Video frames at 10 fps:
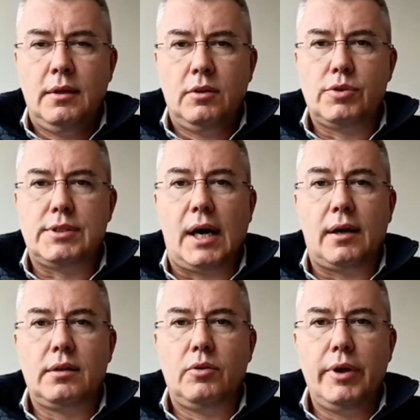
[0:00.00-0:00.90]
to
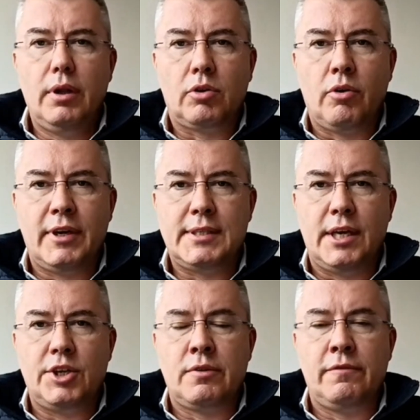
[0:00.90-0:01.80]
start the real
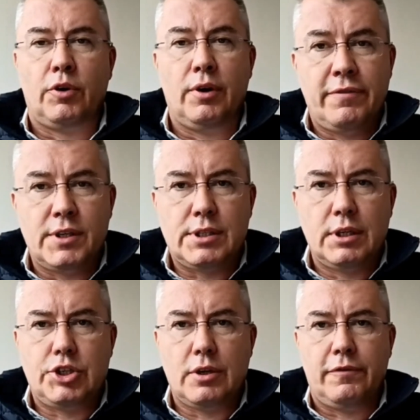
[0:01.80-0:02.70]
conversation for
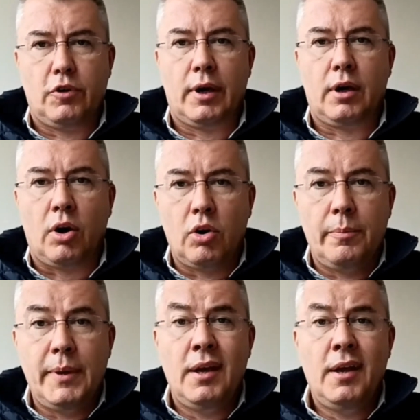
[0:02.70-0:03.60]
infrastructure, for
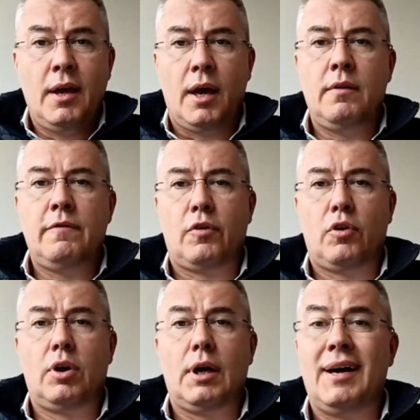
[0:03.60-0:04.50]
economy, and
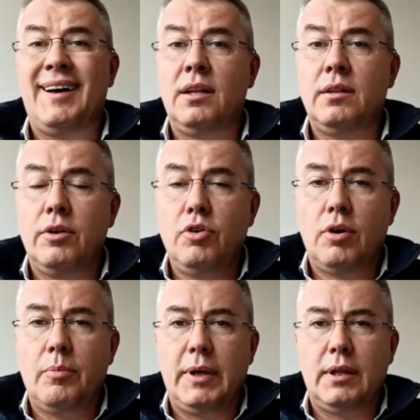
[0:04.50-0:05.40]
for the
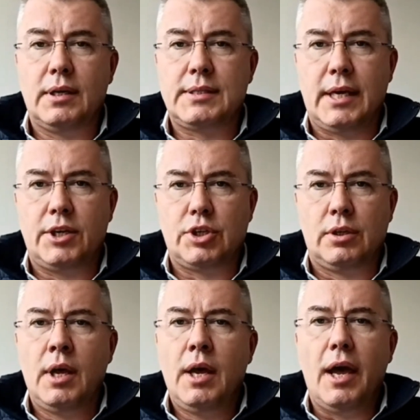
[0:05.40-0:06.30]
European accession.
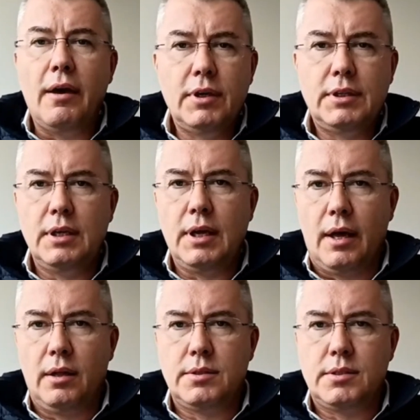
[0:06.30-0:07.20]
Everything
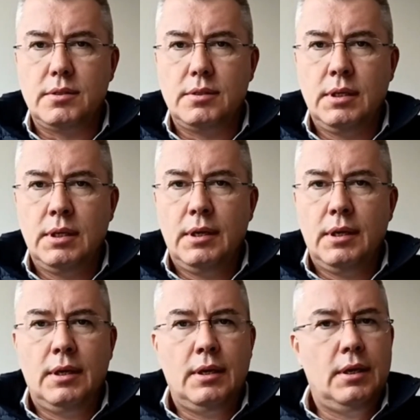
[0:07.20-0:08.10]
else
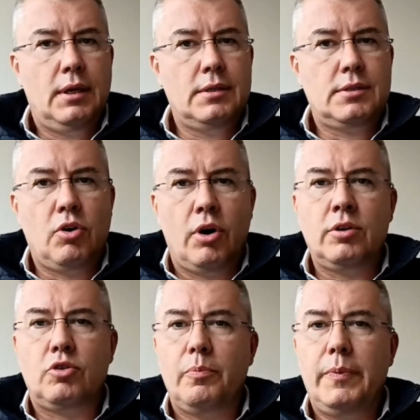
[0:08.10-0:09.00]
is
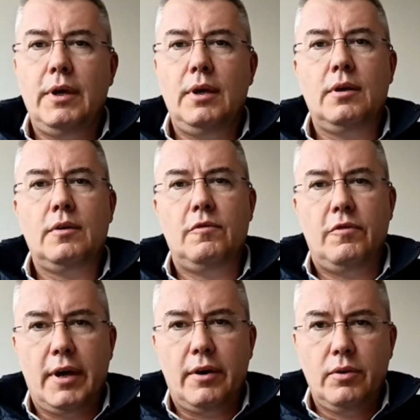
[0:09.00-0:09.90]
going to be
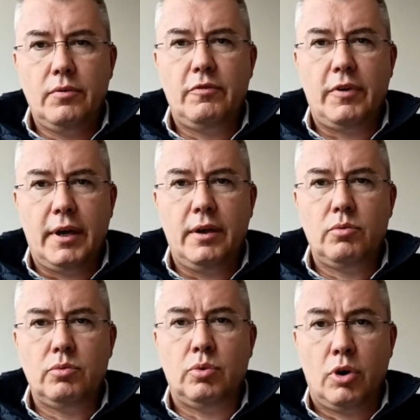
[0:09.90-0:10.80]
very, very
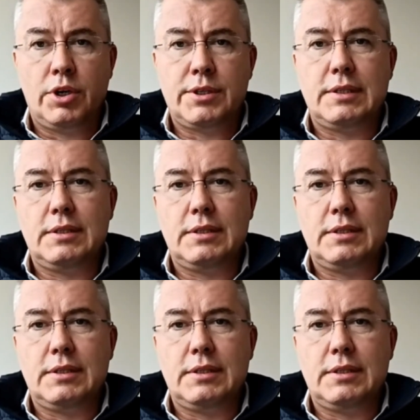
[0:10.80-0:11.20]
worse